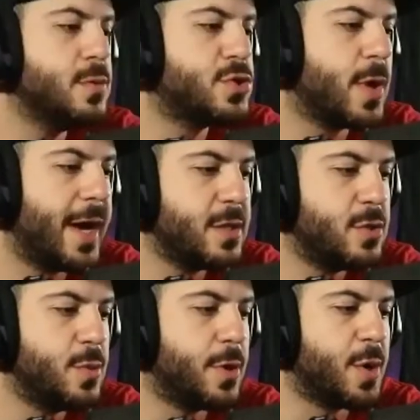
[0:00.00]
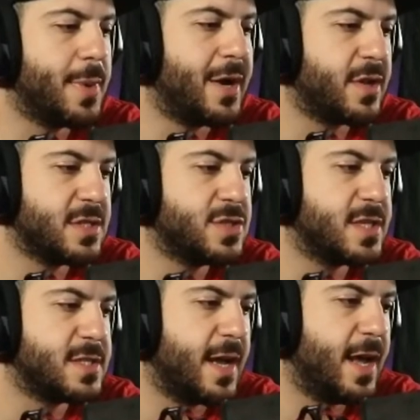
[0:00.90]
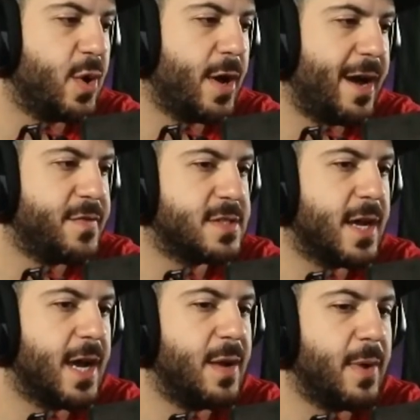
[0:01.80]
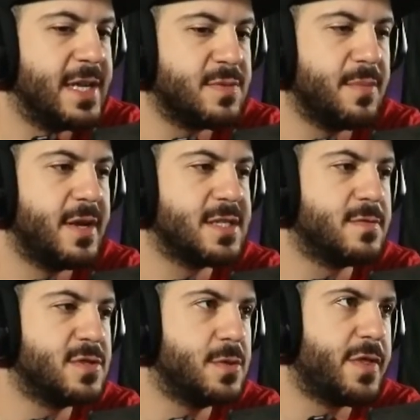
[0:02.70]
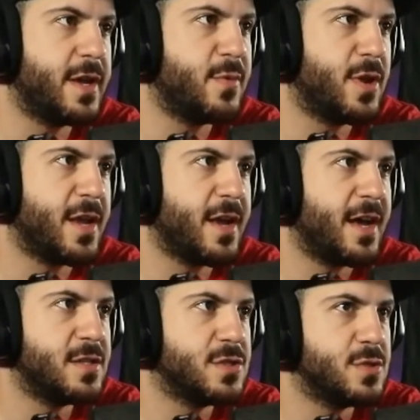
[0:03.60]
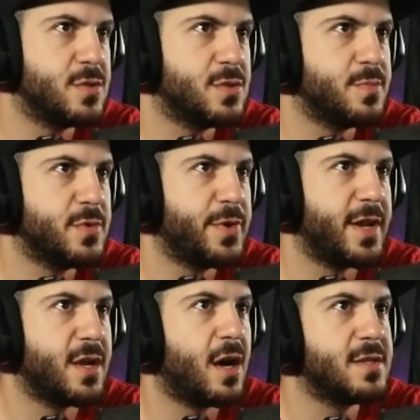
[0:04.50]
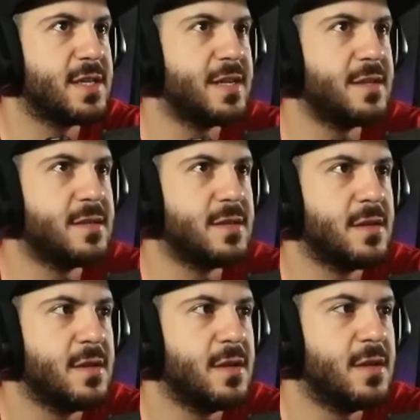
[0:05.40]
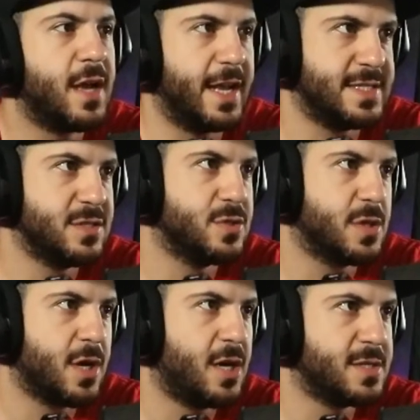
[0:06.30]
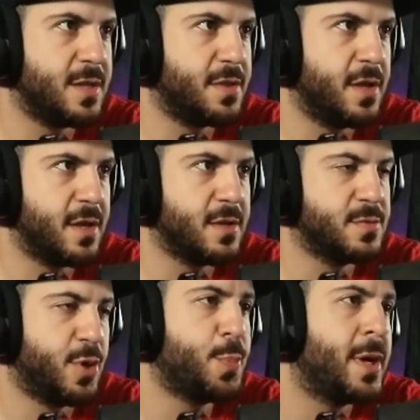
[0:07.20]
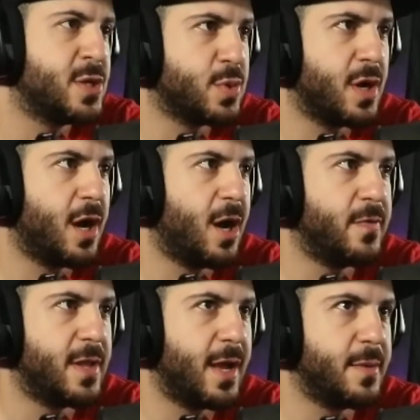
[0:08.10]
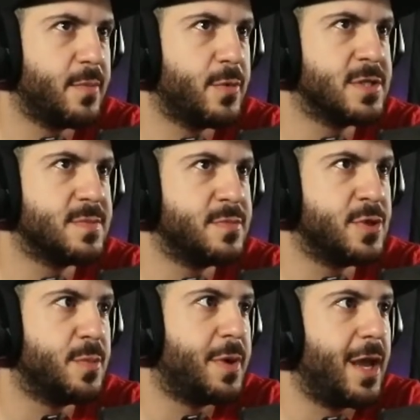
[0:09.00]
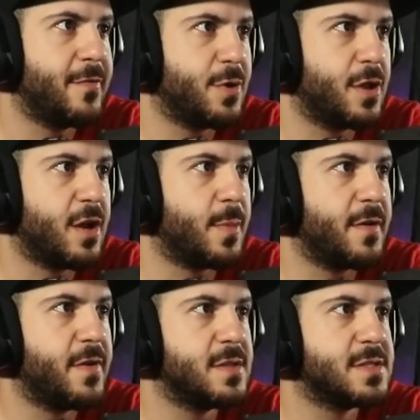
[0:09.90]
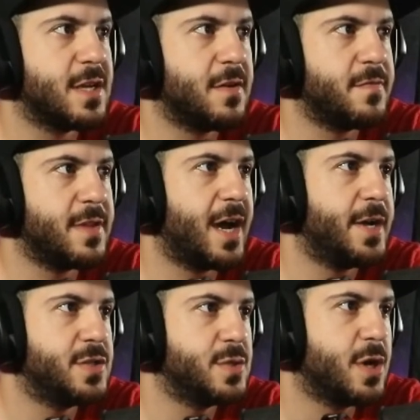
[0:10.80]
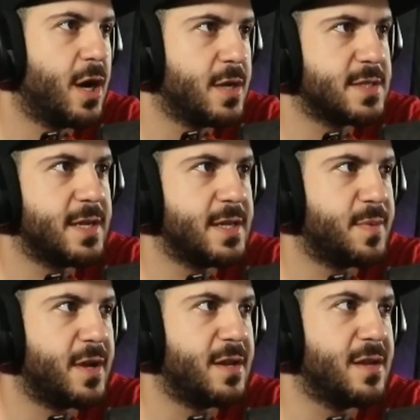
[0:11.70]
try to do bug bounties. It's just I don't have the time. I spread myself too thin when I got into creating content. I still do the content thing. Bug bounties were a hobby that was, paying for a lot of my fun stuff. Now I do content, but